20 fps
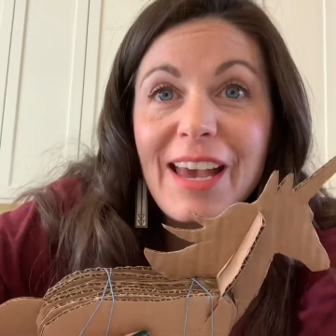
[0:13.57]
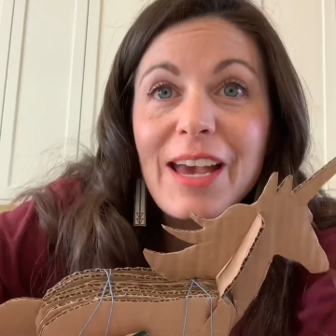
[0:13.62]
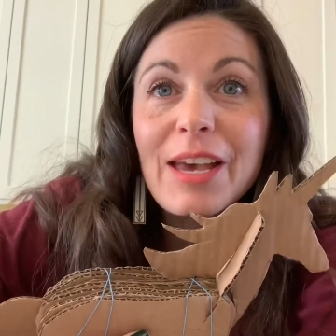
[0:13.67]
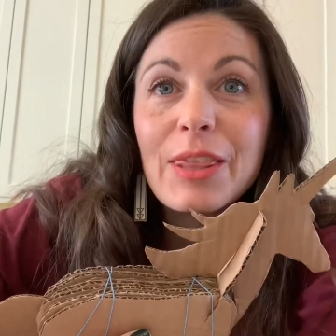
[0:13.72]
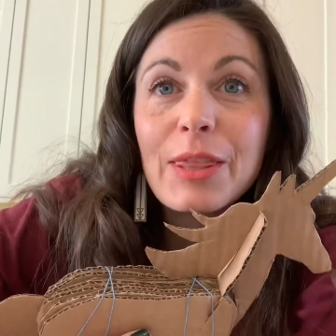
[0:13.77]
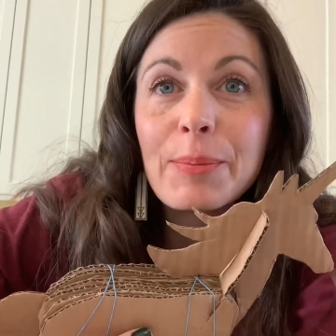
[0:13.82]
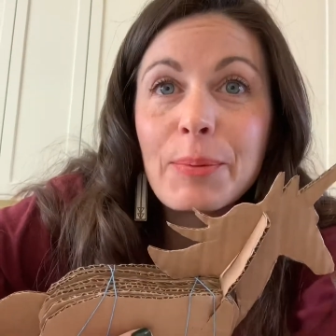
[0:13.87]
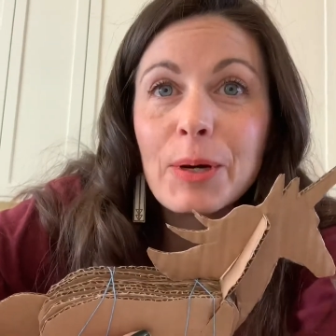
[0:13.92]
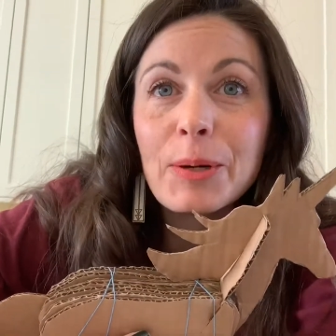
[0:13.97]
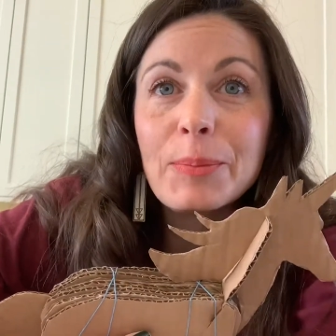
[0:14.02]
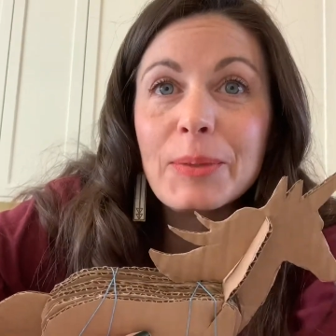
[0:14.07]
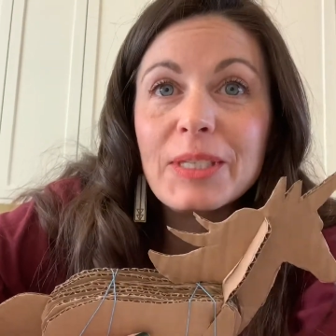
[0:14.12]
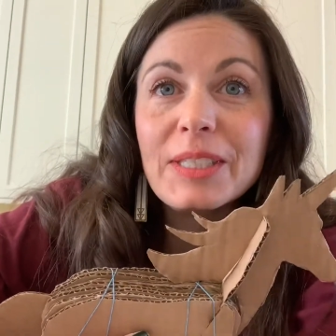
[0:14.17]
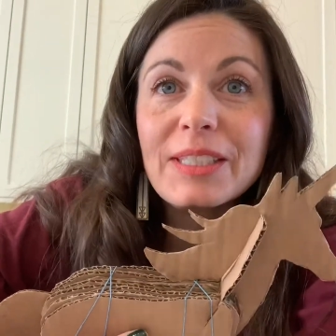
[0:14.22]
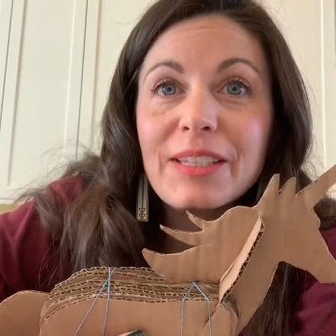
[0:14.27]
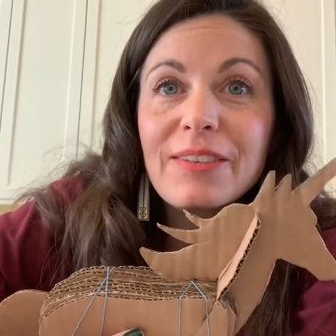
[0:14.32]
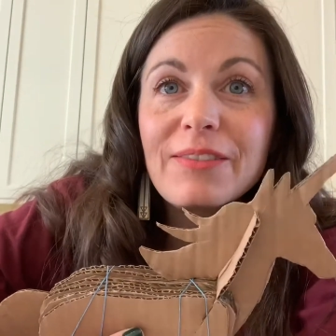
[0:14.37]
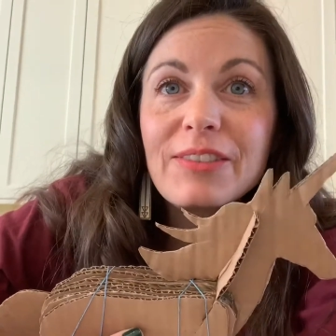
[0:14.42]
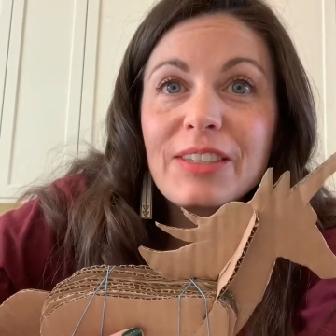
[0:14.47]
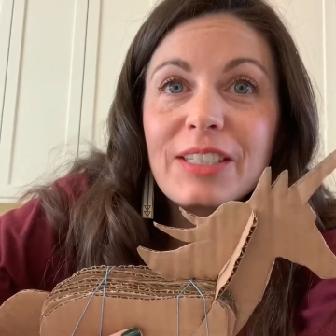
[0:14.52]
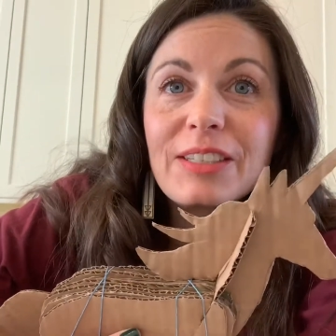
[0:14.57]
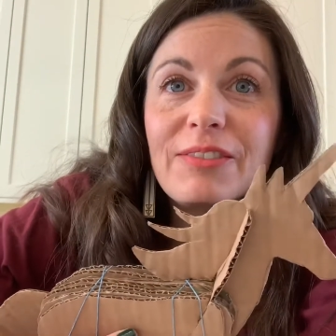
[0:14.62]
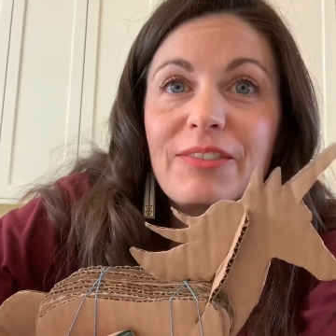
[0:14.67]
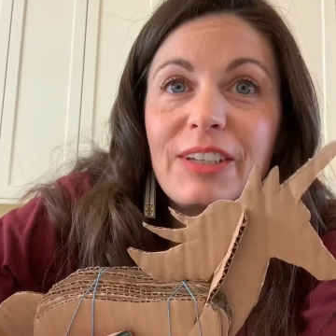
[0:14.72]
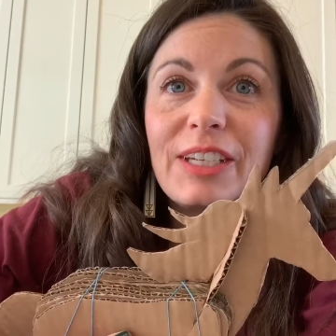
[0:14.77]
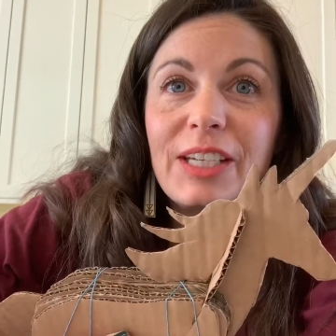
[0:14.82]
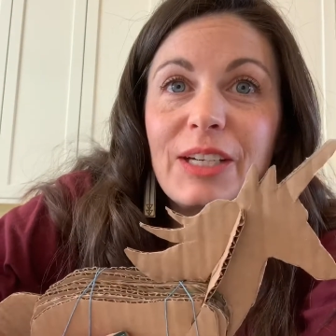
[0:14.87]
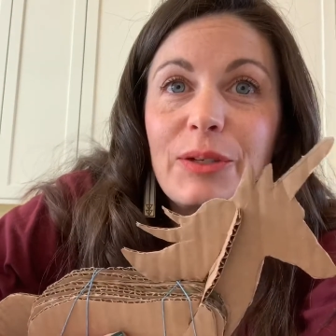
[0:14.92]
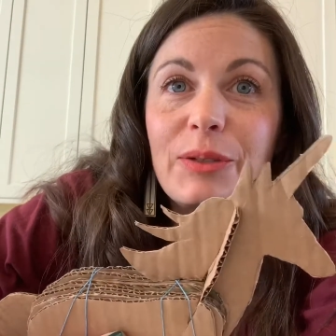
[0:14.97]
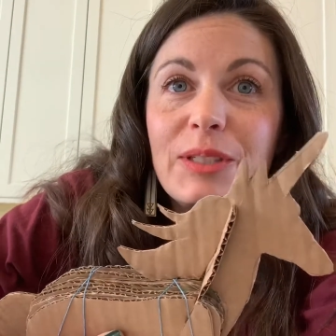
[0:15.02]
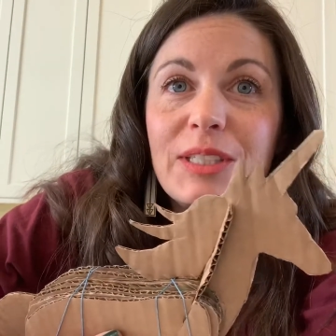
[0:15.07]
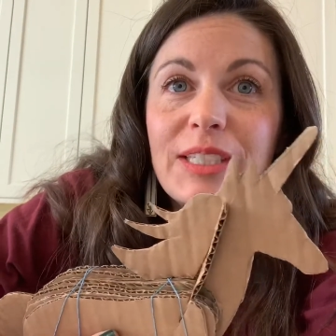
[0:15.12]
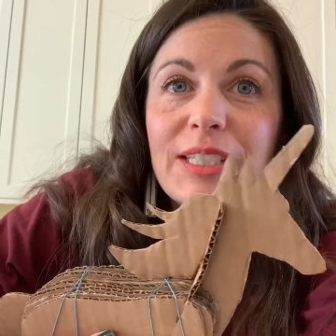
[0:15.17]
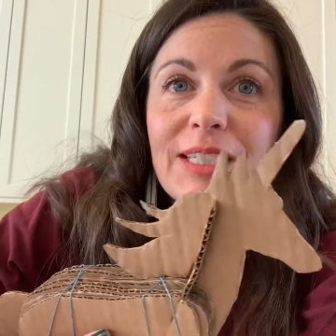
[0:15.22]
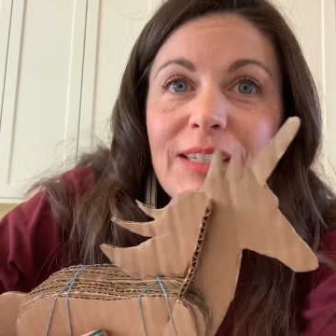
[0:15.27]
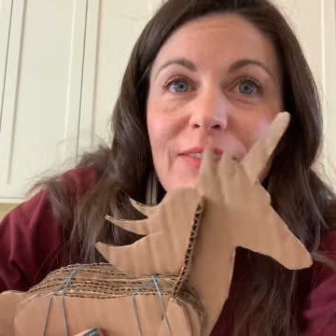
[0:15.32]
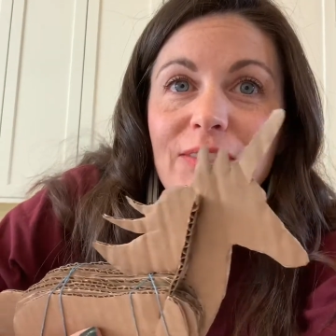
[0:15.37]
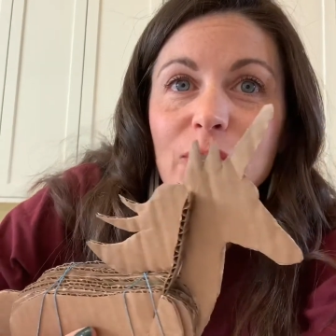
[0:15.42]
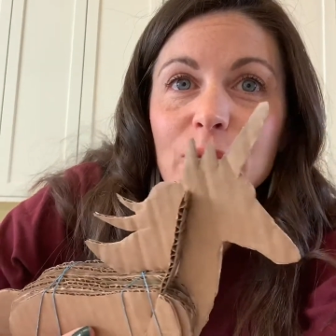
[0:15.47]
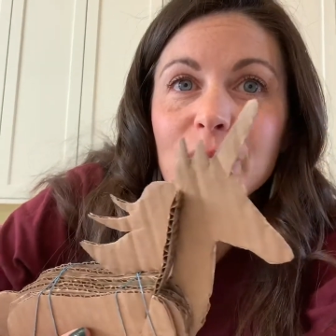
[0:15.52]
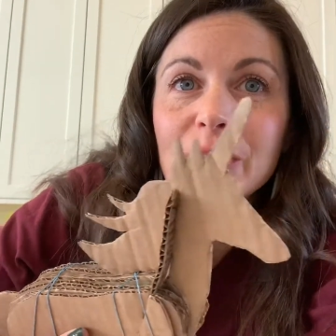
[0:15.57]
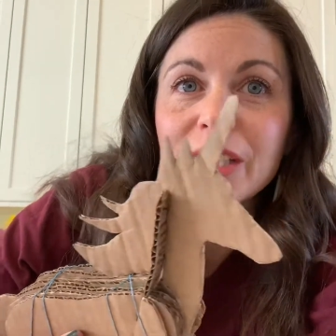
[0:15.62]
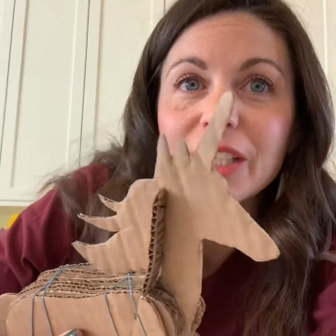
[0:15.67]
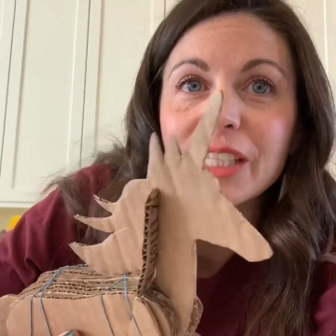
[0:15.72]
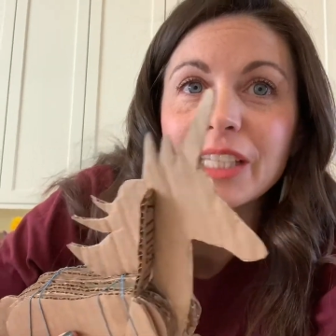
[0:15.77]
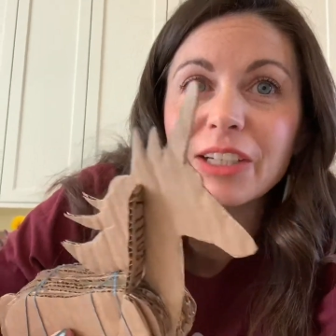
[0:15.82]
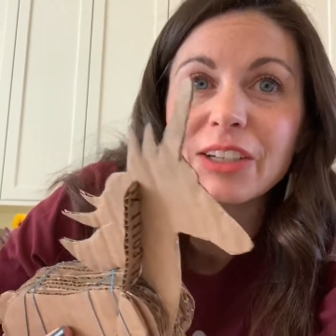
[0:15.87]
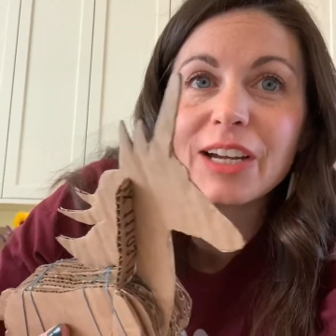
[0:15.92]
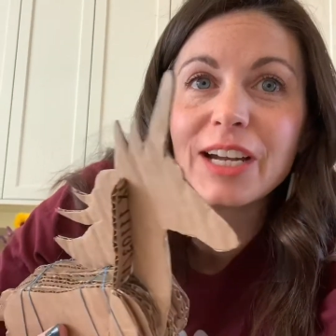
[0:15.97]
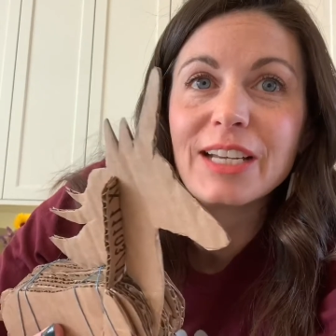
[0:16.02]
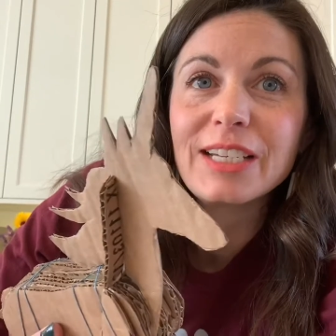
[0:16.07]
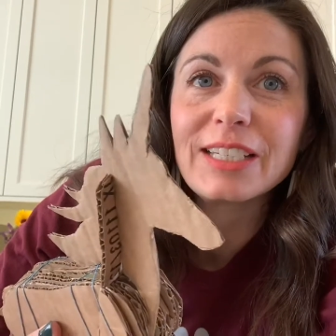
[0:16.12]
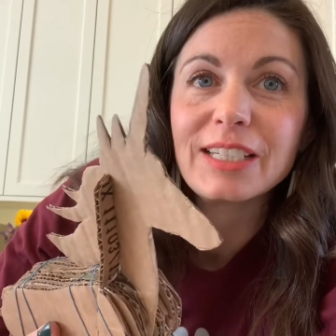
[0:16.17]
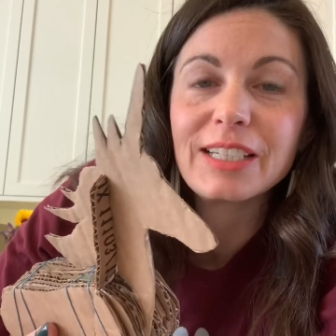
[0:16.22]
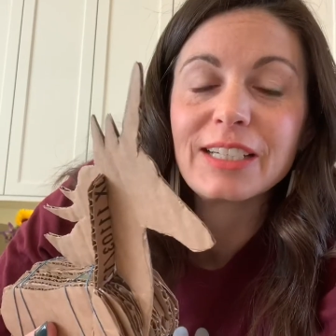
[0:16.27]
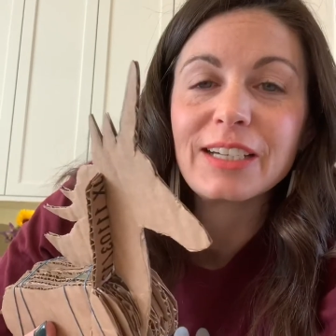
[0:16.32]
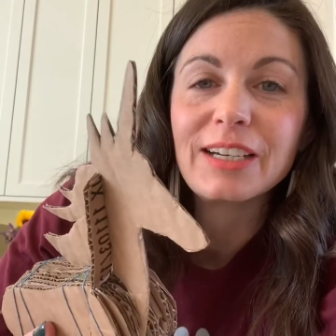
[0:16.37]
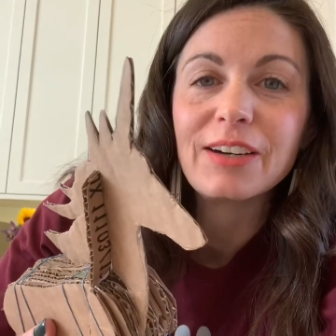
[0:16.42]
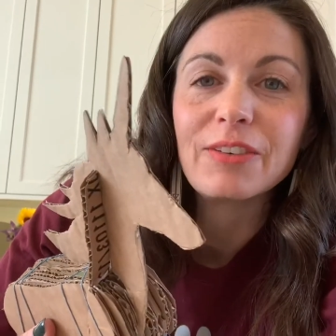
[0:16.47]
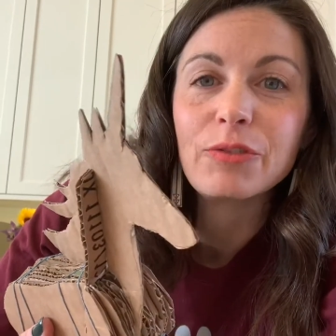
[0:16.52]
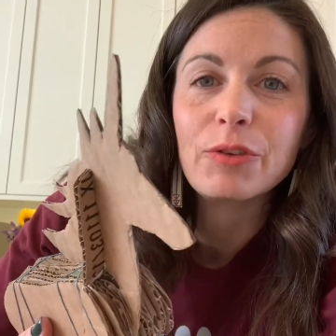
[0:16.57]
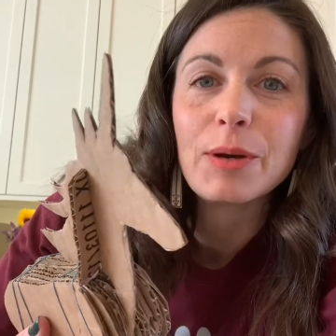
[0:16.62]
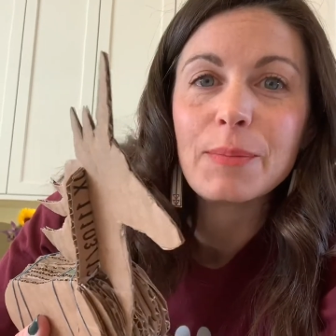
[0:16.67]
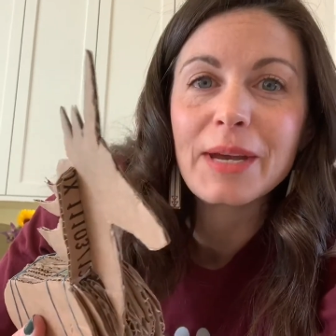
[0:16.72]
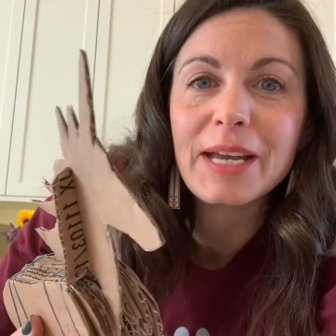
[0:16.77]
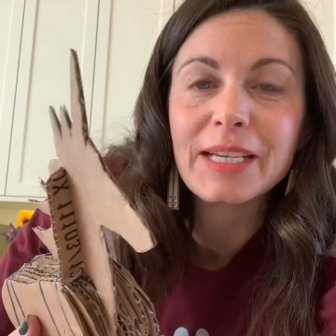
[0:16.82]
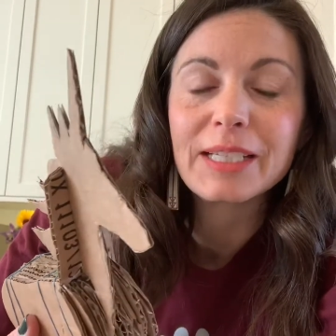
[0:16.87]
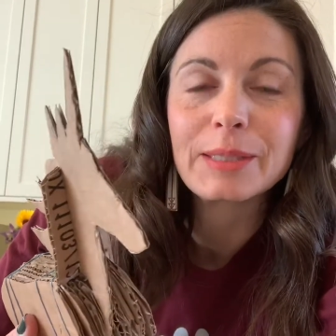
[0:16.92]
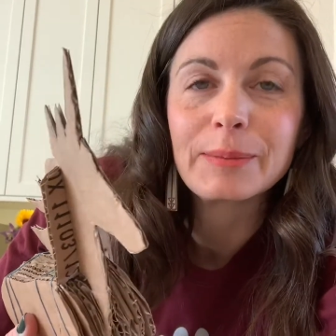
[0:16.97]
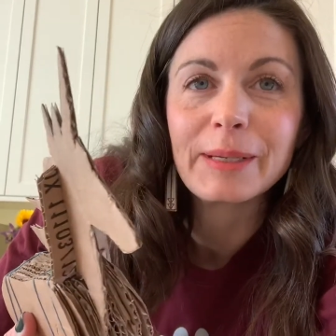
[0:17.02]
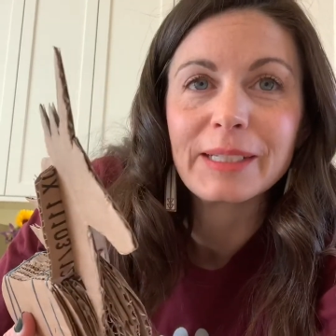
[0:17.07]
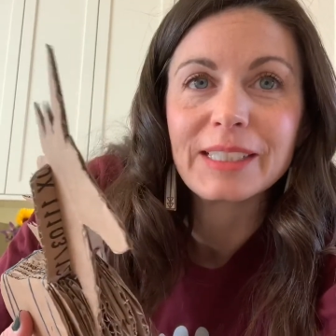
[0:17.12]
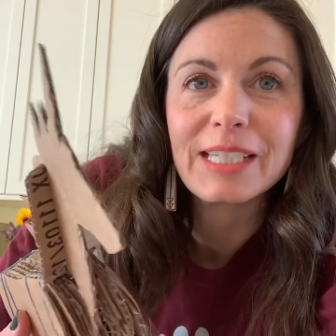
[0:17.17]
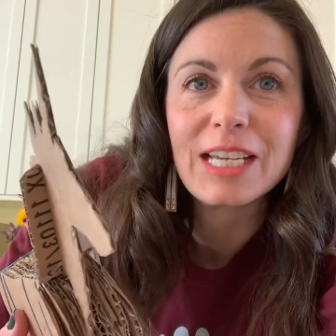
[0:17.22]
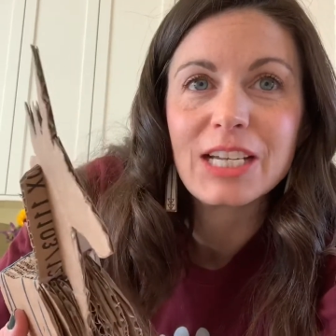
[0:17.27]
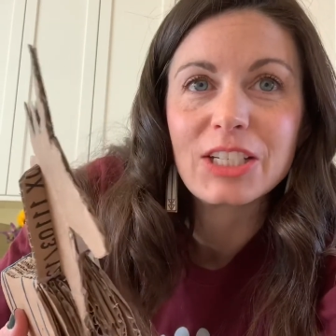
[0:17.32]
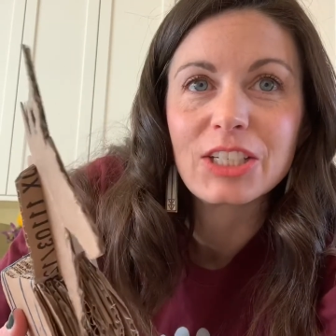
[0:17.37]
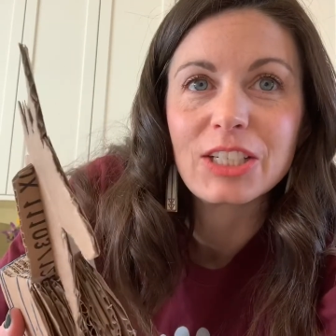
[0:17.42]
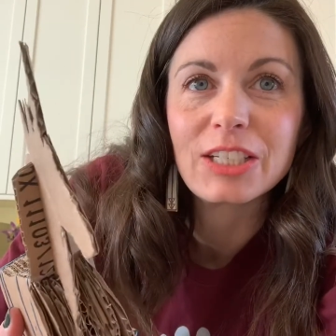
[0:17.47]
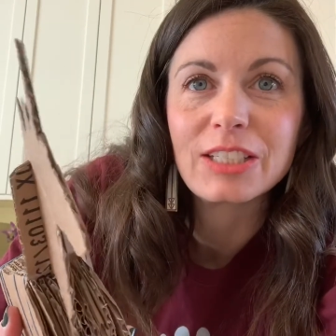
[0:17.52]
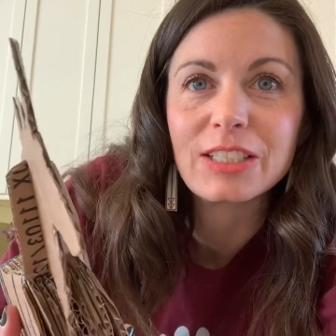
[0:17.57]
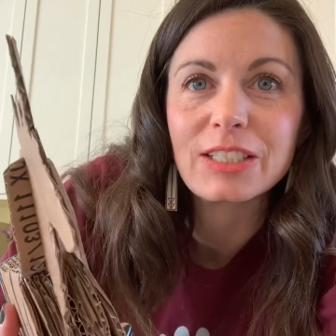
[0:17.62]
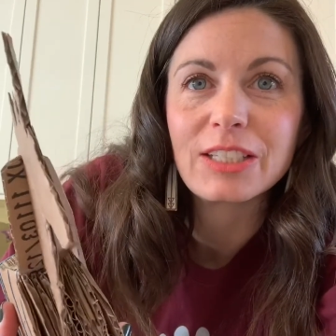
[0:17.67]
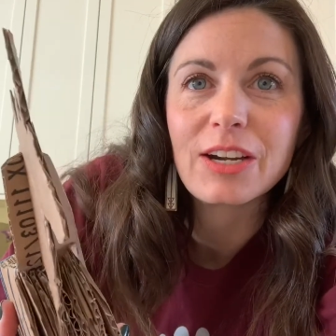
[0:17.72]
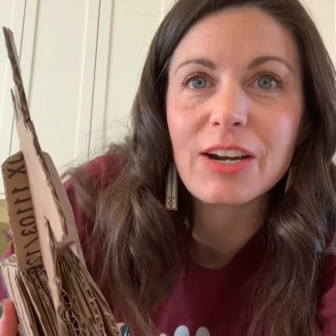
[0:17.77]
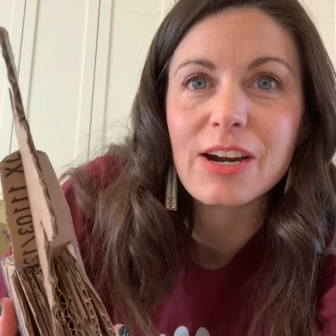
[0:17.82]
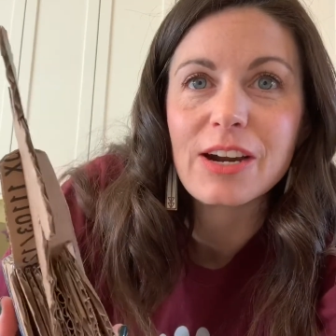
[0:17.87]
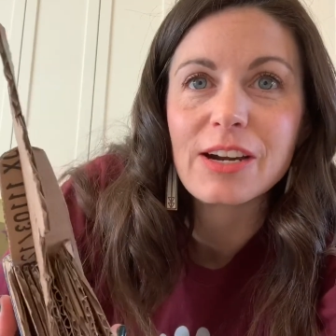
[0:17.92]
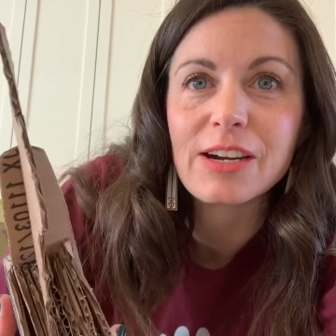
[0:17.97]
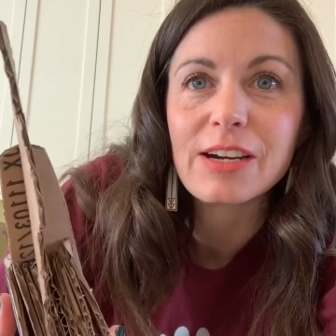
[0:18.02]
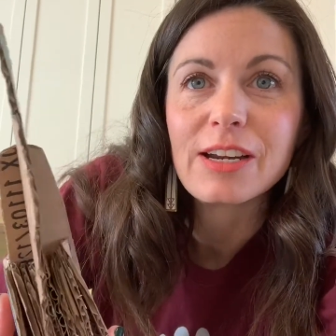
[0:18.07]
The purpose of this video is to give you a clear idea of what my expectations are